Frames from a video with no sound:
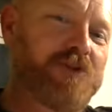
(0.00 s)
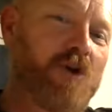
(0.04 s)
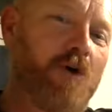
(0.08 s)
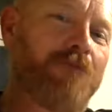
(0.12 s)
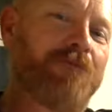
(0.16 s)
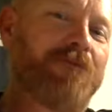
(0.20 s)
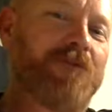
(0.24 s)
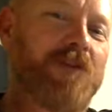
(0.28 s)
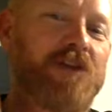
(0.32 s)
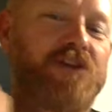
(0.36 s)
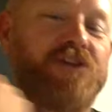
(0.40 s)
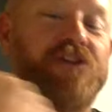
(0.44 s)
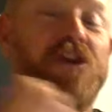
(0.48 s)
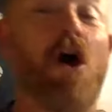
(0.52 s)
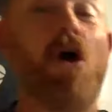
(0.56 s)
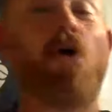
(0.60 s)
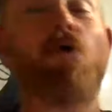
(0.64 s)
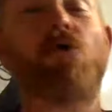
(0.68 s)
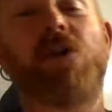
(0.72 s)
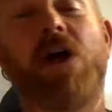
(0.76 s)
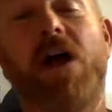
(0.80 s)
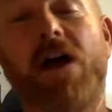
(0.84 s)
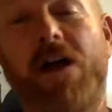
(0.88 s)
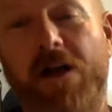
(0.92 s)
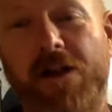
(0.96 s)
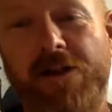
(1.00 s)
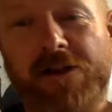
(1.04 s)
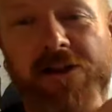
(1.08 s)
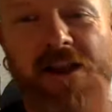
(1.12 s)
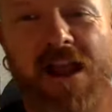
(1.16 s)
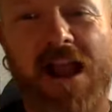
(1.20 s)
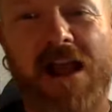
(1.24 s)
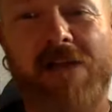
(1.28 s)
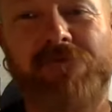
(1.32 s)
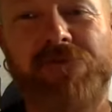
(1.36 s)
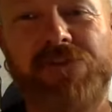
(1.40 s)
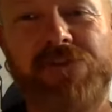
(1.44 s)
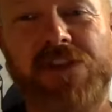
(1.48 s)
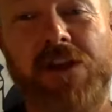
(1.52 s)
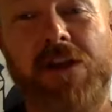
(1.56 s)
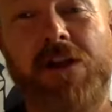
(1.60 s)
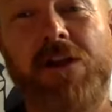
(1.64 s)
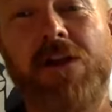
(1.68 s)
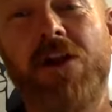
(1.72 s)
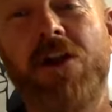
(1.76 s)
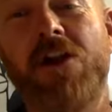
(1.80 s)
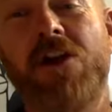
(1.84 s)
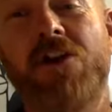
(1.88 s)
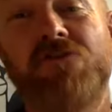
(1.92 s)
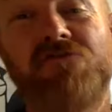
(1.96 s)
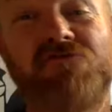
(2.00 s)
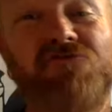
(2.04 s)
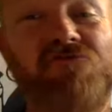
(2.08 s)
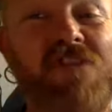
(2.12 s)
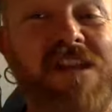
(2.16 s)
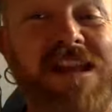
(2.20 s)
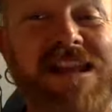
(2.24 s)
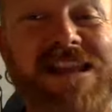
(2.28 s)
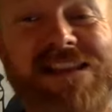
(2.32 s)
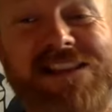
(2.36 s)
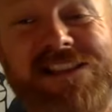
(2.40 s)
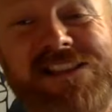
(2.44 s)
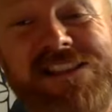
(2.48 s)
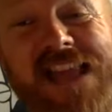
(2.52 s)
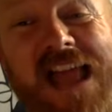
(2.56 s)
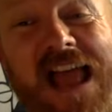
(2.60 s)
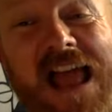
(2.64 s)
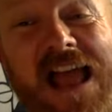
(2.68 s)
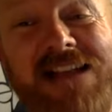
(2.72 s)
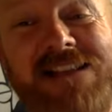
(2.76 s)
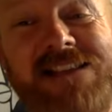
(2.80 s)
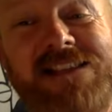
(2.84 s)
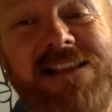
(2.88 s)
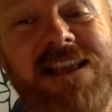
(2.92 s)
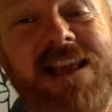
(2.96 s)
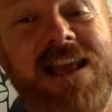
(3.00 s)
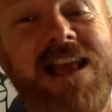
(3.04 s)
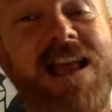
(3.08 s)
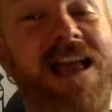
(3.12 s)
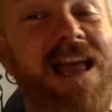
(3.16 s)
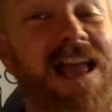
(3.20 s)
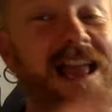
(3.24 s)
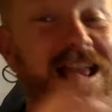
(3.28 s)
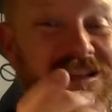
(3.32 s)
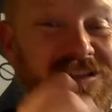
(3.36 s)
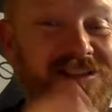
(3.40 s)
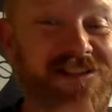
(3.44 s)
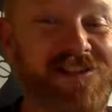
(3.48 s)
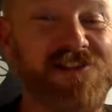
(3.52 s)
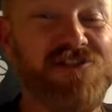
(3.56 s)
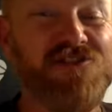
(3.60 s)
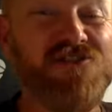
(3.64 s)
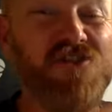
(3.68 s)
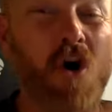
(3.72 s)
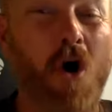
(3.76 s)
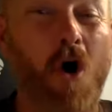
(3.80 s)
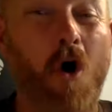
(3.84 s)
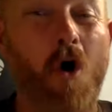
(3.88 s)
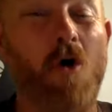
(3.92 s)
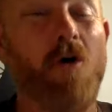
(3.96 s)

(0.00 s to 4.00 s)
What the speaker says: off your shoulder and you have to reset. It's not